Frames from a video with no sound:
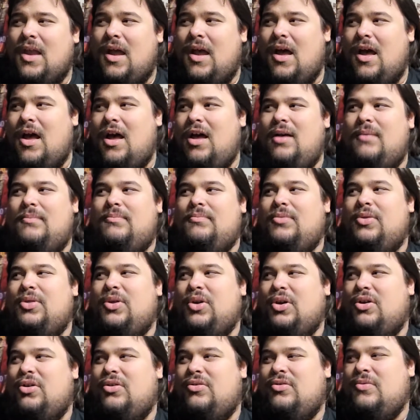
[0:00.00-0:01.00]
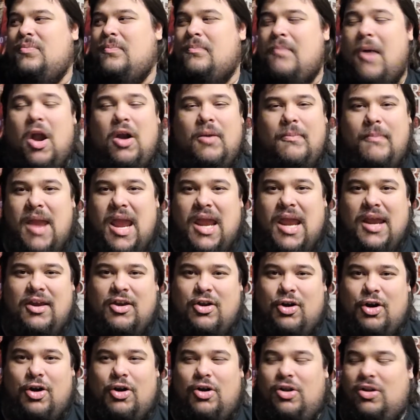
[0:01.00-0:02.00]
um, the our main
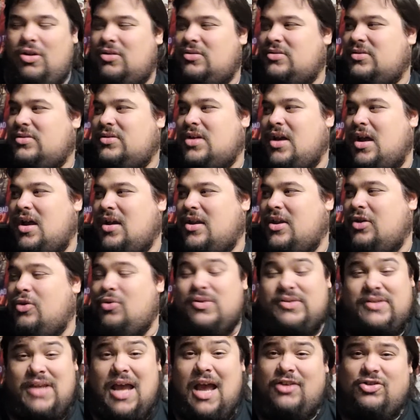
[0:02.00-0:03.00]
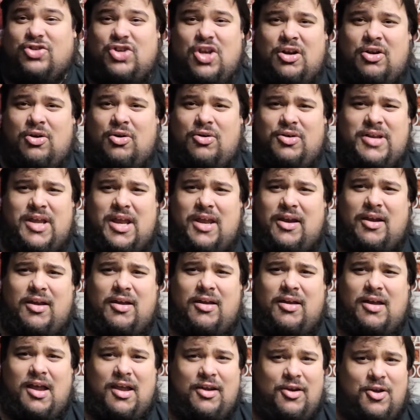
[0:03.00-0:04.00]
girl talking, who's not Jenna
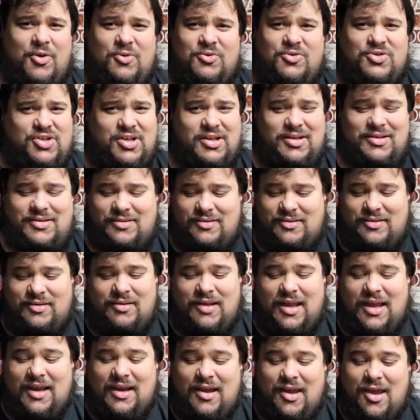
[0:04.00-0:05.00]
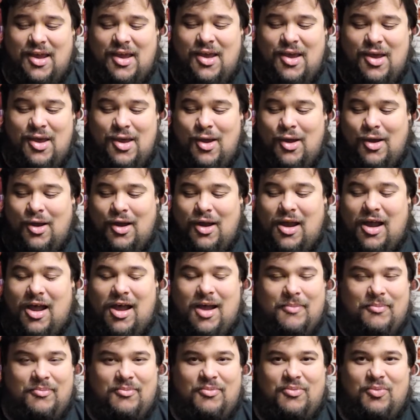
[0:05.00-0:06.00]
Ortega. I know she's like
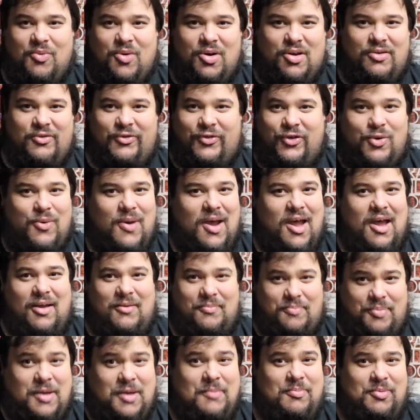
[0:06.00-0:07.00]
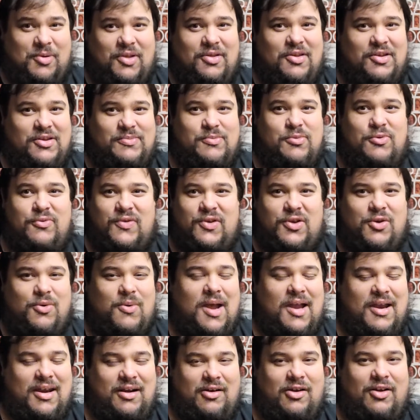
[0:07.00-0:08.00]
um, one of the few people in this movie who
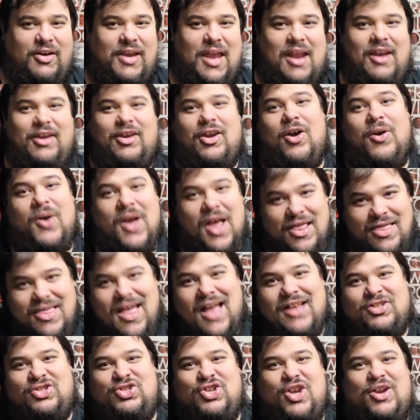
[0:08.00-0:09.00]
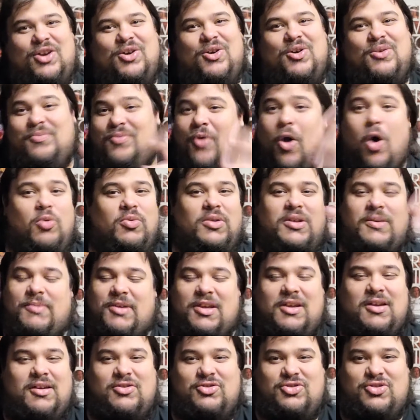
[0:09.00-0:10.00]
I can look at and go, that's Jenna, only
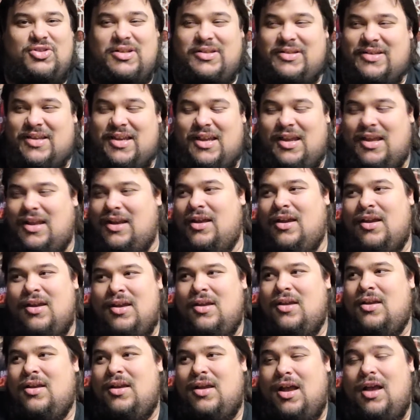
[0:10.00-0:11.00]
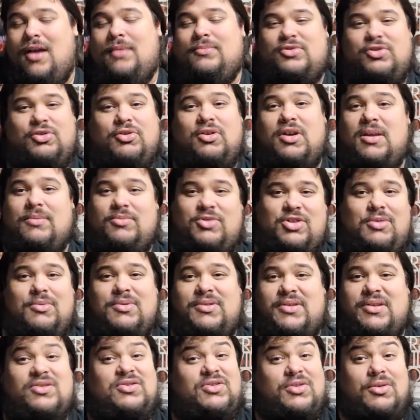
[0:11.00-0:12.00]
because she's in um, Scream, she
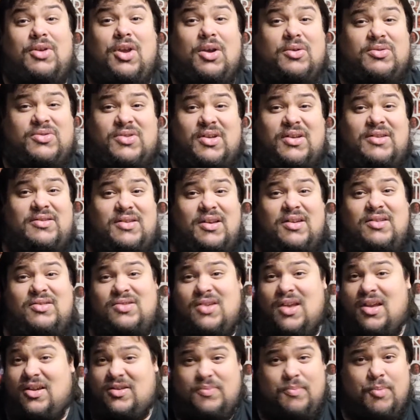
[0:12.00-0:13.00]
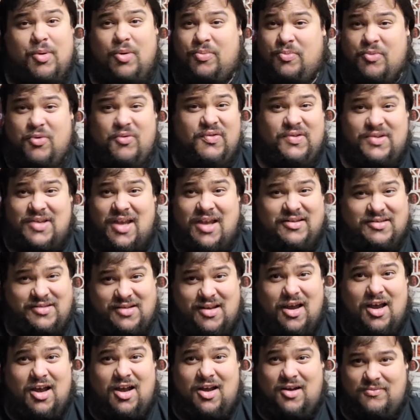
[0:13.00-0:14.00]
was in Studio 666, both movies I
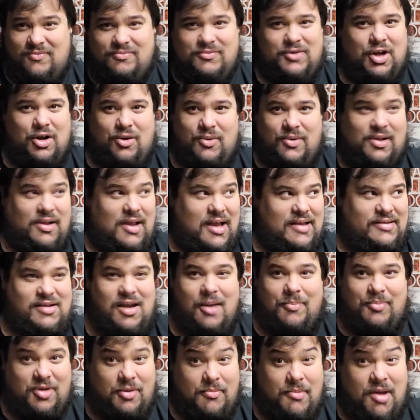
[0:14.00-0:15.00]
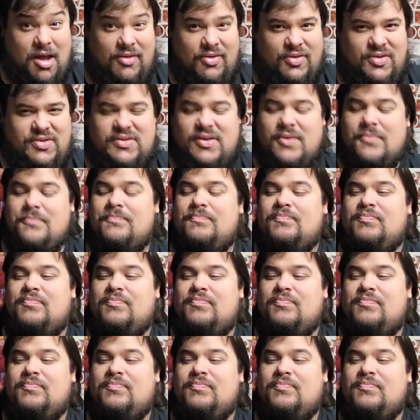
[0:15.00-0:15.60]
saw, you know, in the last couple of months.